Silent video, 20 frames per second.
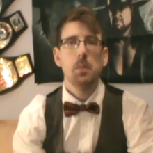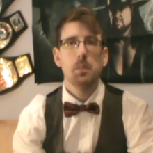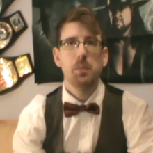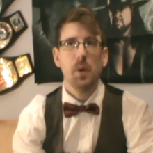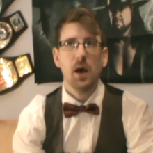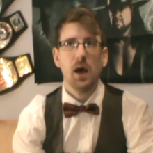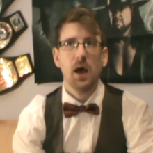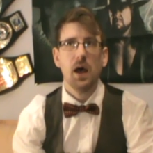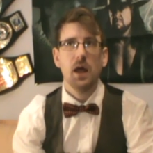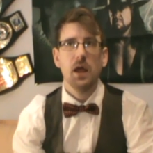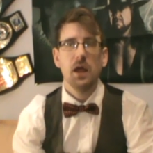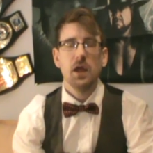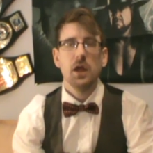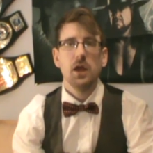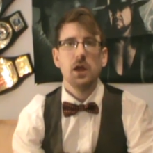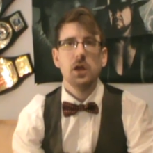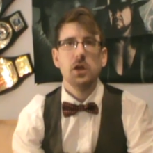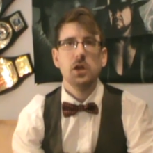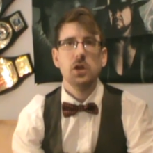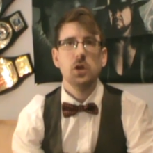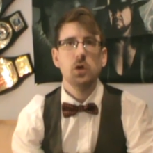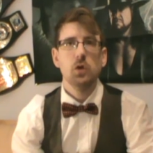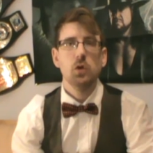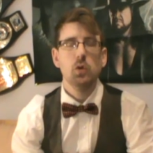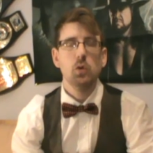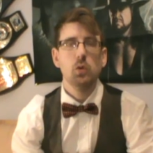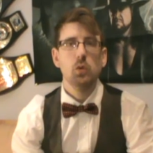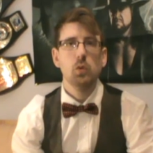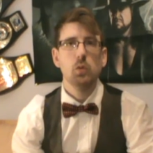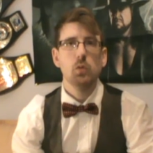But
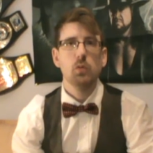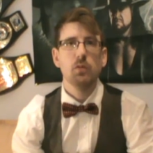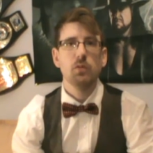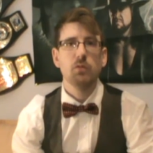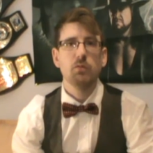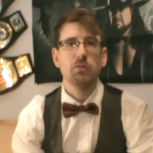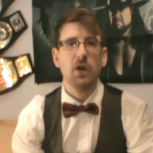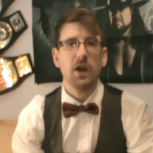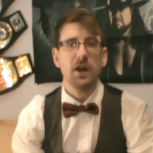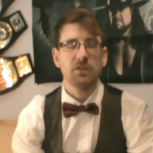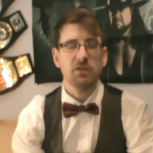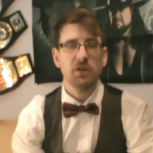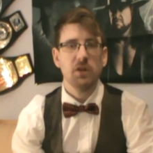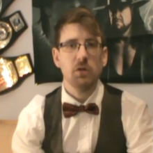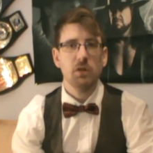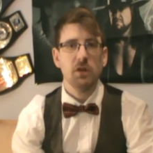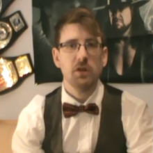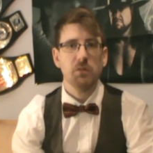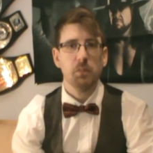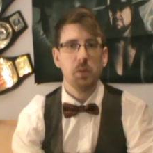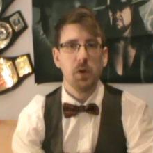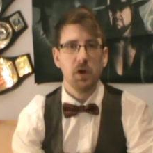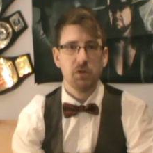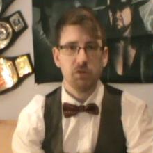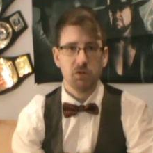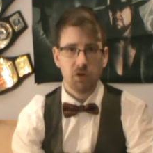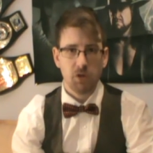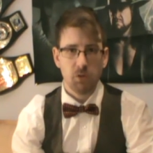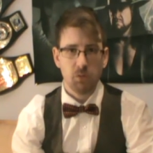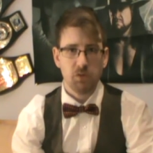you rescue this
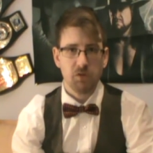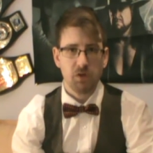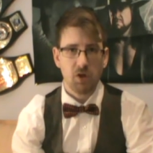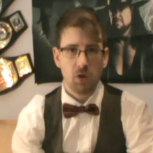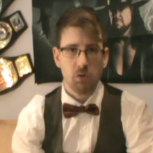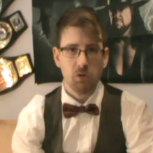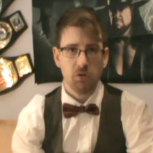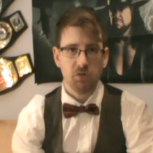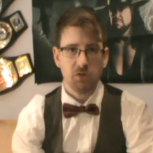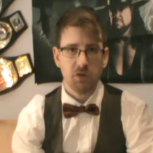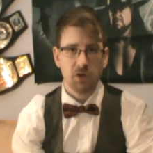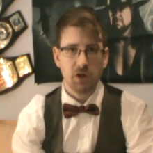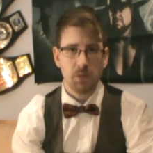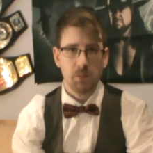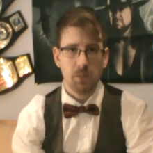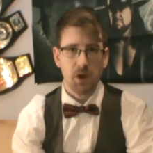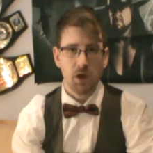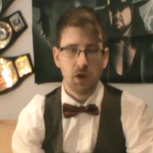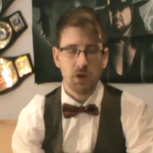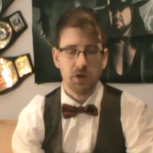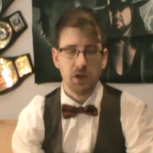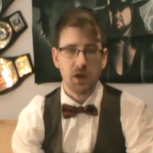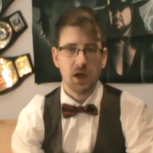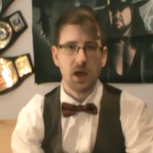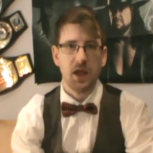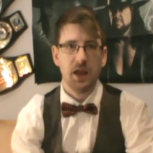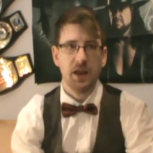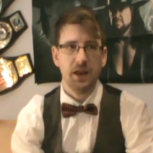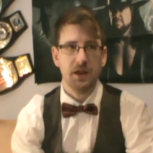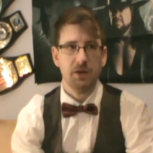person who is known as the
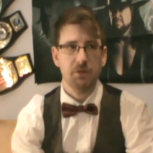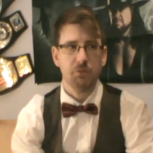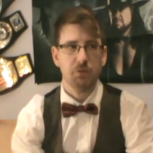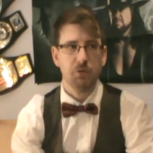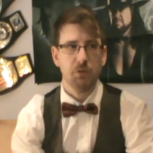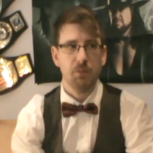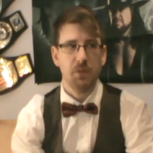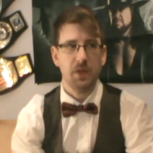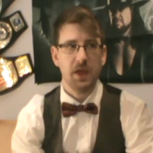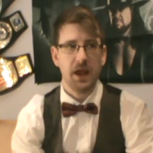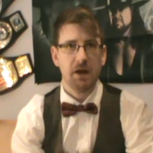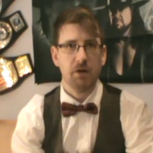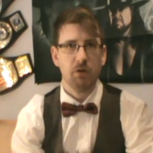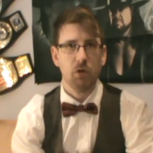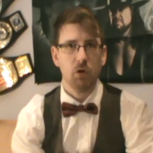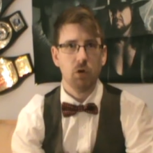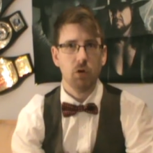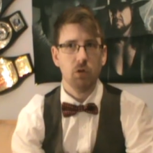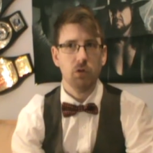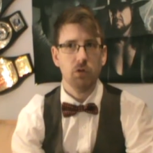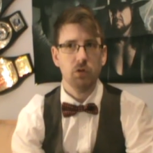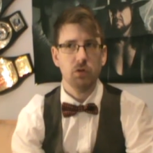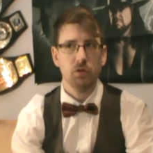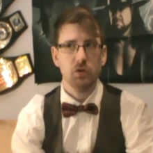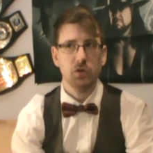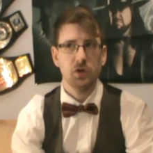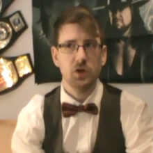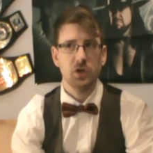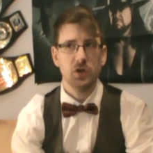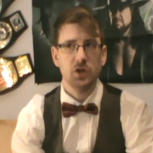Commander, and then from there on,
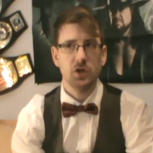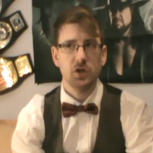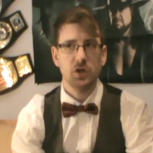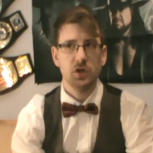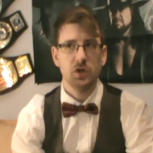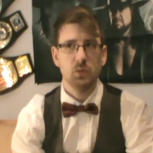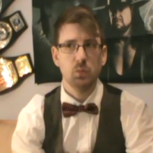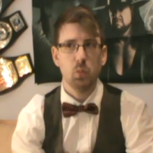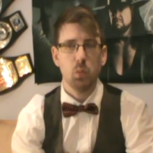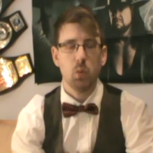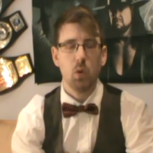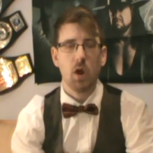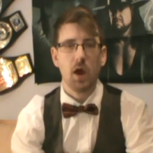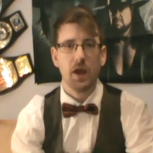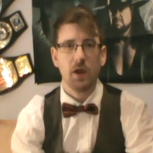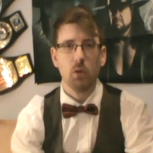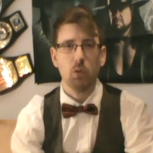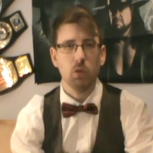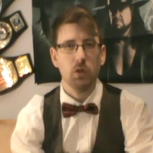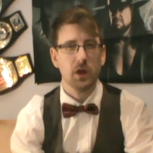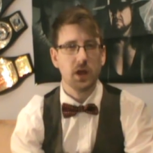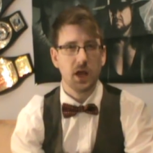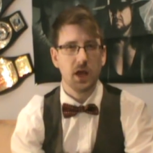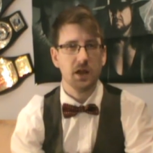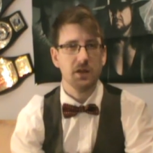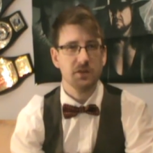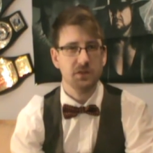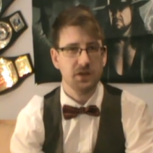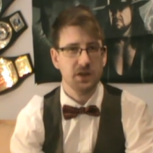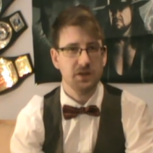like all the
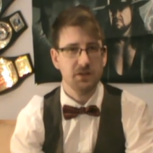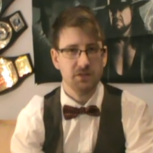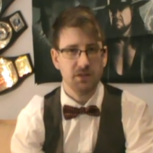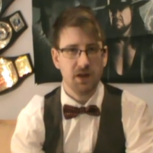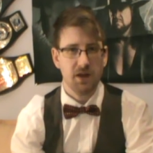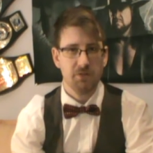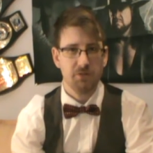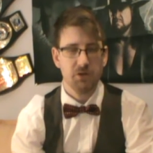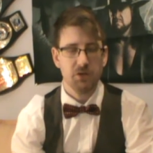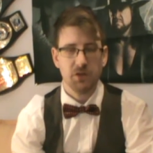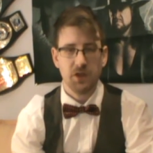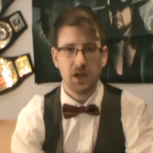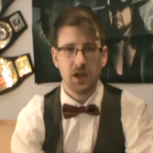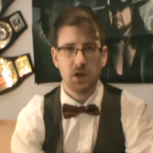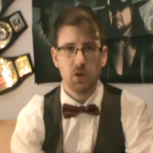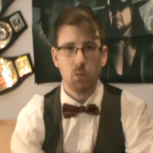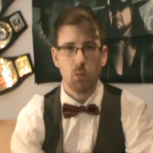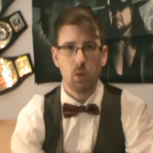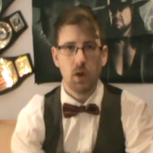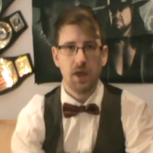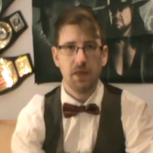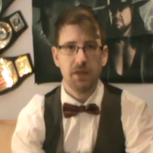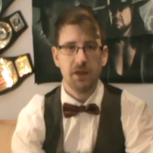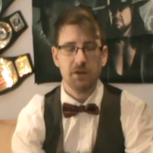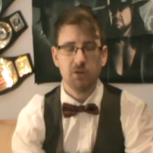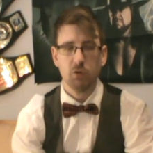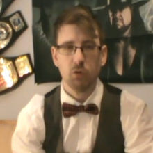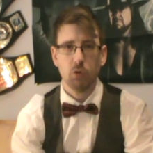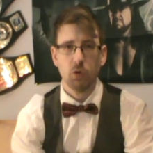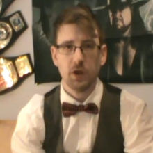cutscenes and everything where they're
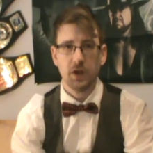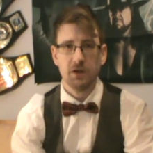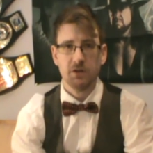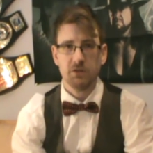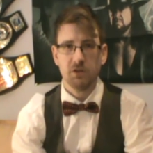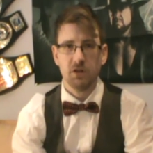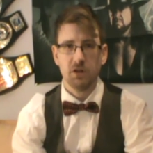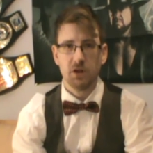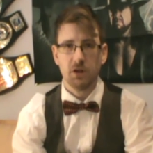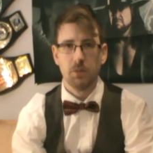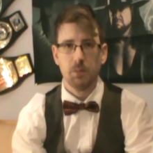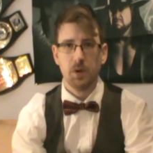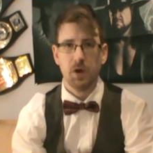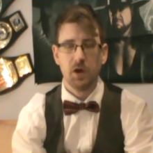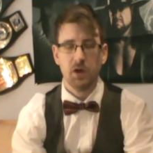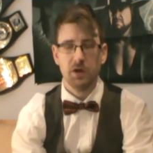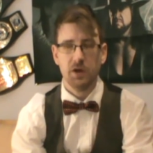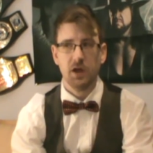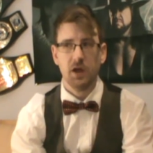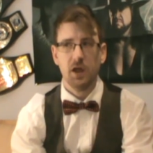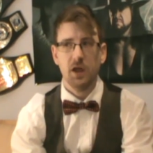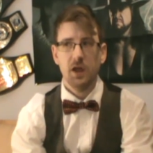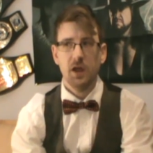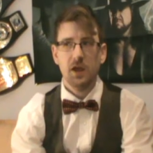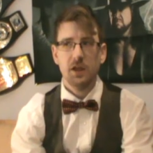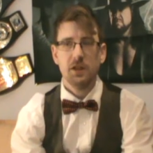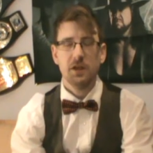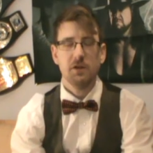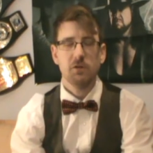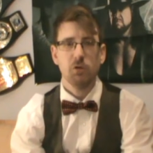talking to the Commander,
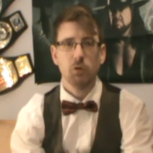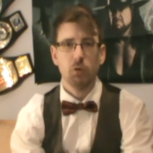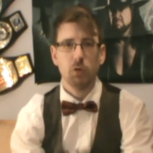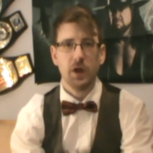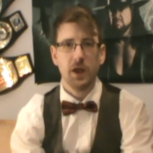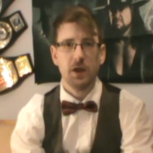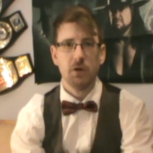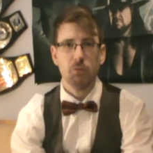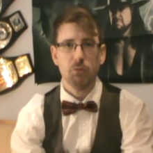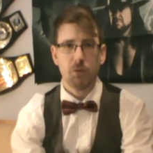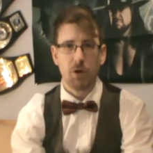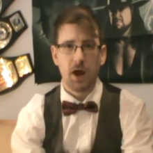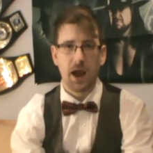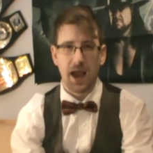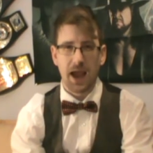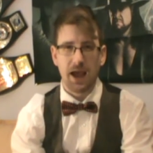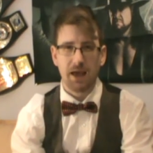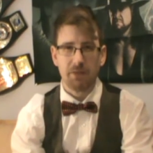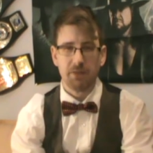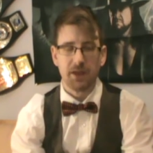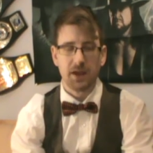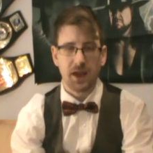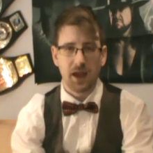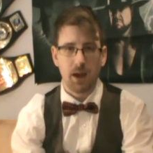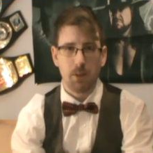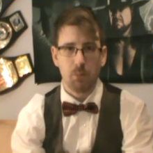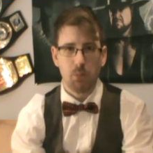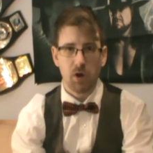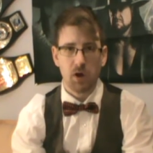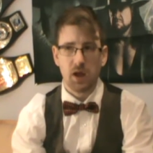they're talking right at the
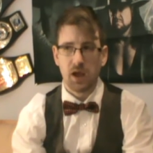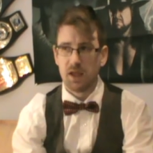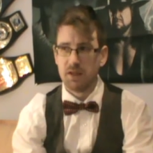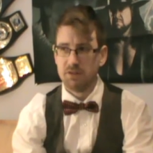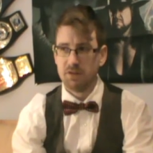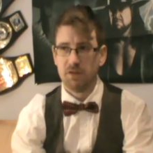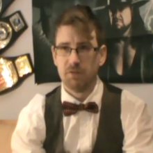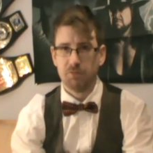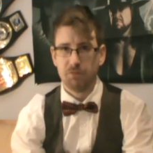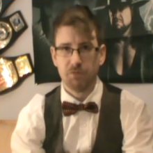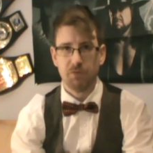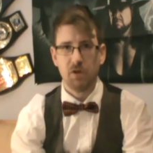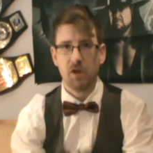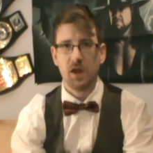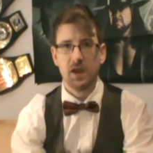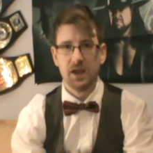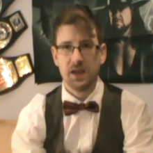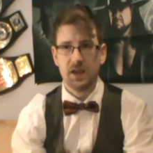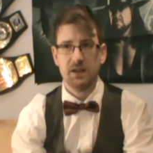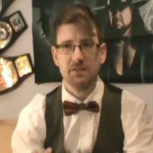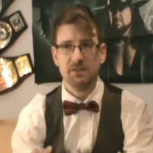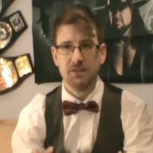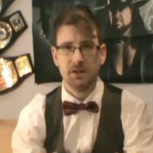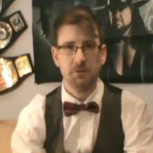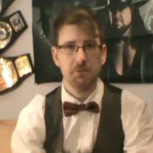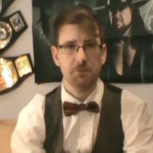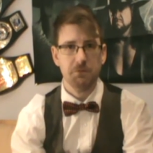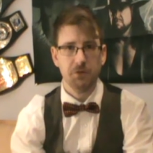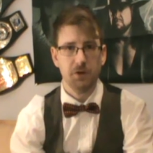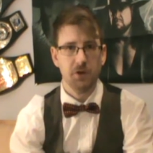camera as if like it's
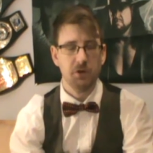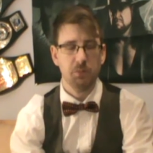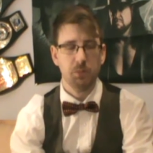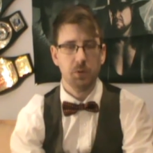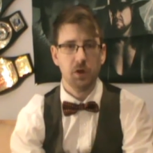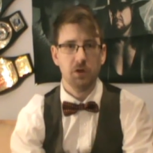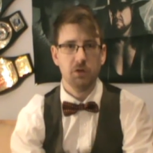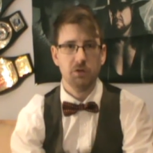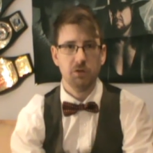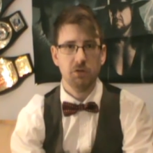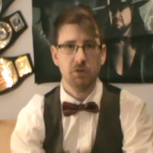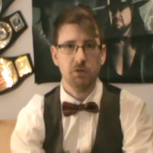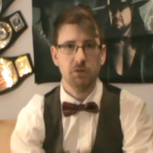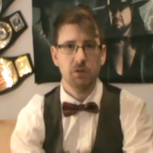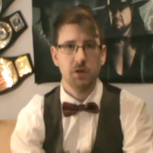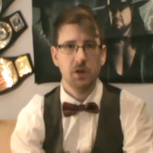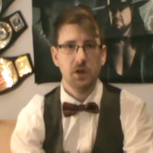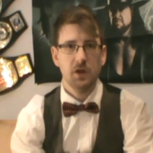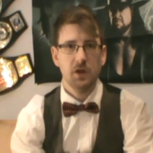in first person